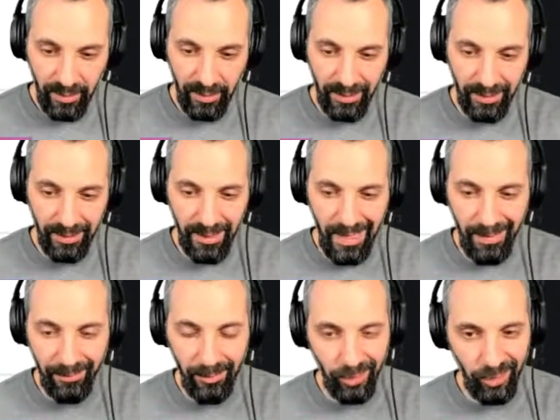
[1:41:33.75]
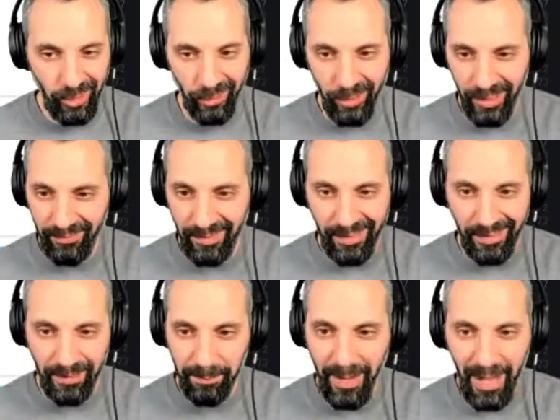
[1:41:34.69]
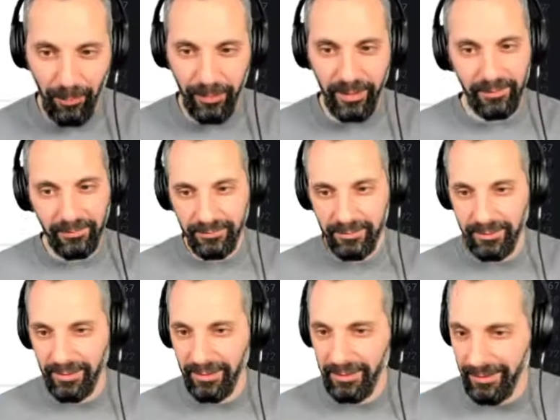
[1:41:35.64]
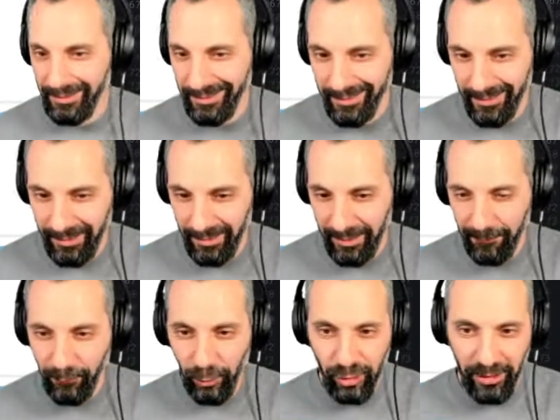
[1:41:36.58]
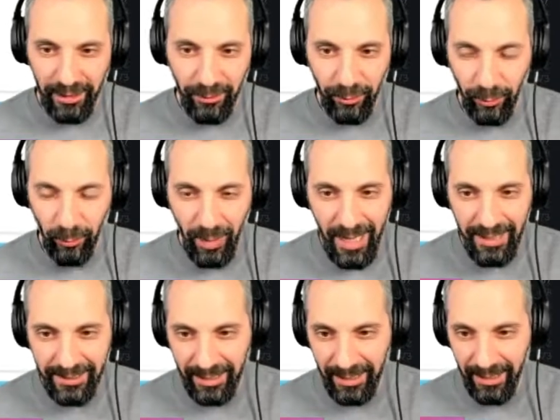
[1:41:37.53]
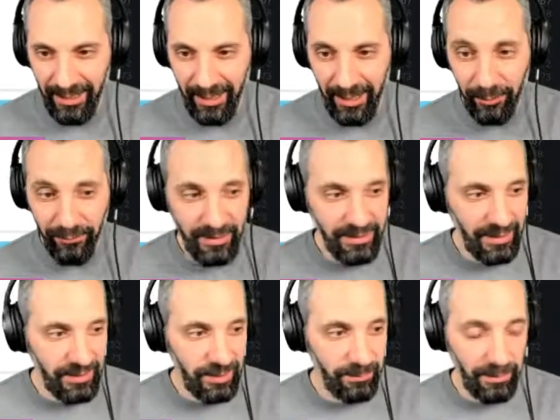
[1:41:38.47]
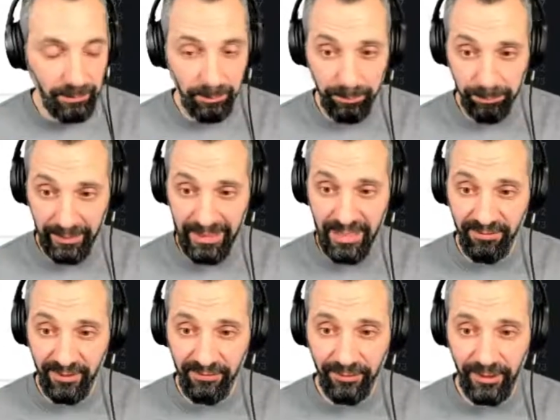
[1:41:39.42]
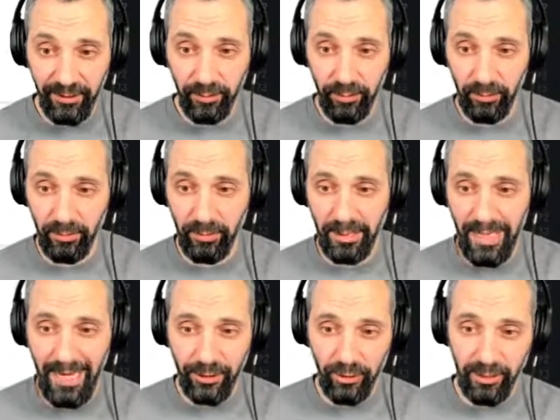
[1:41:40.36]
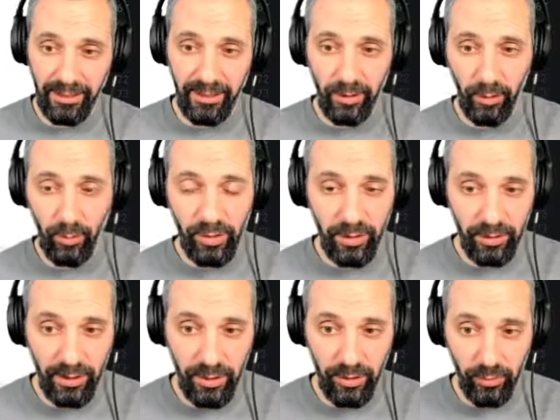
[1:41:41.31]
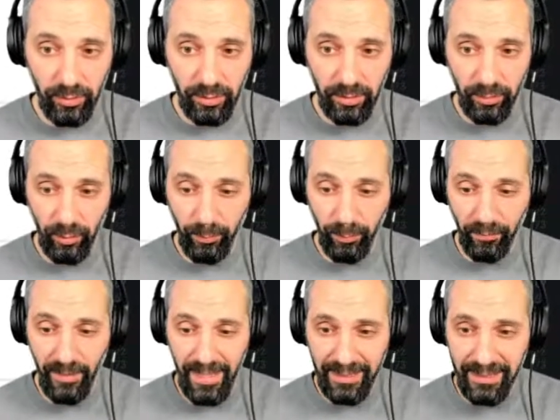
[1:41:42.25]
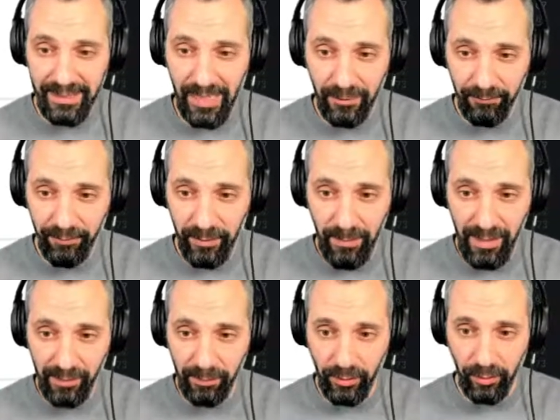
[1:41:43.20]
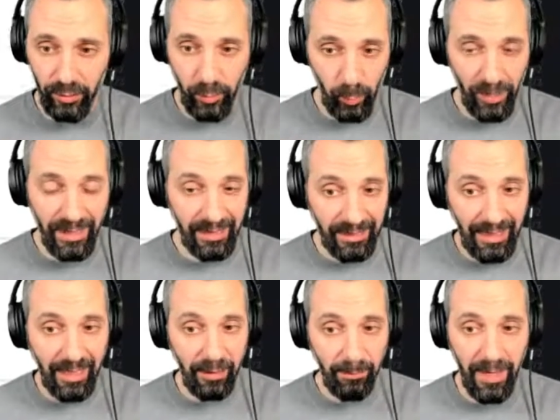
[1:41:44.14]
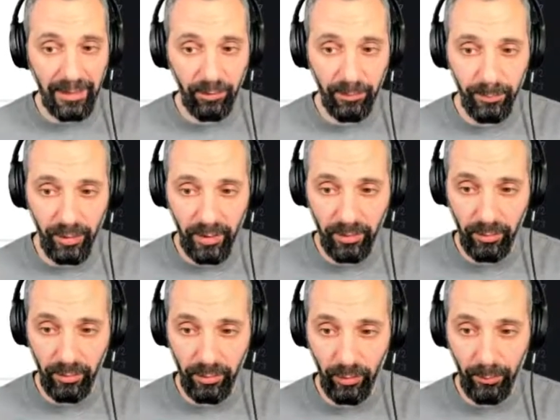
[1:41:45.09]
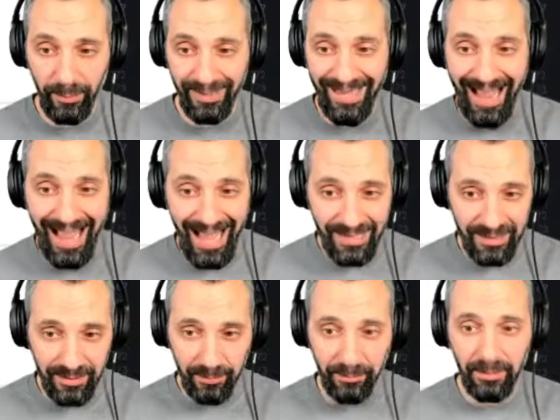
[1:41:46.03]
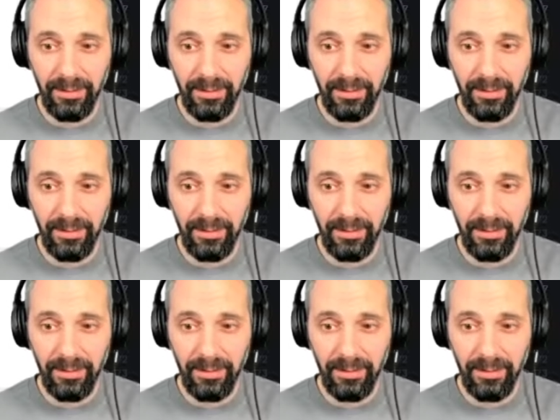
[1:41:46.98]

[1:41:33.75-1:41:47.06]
I don't have the power, unfortunately, to ask any of these changes, but please feel free to actually use our Discord to provide this kind of feedback, because we can take it back to the product group and ask them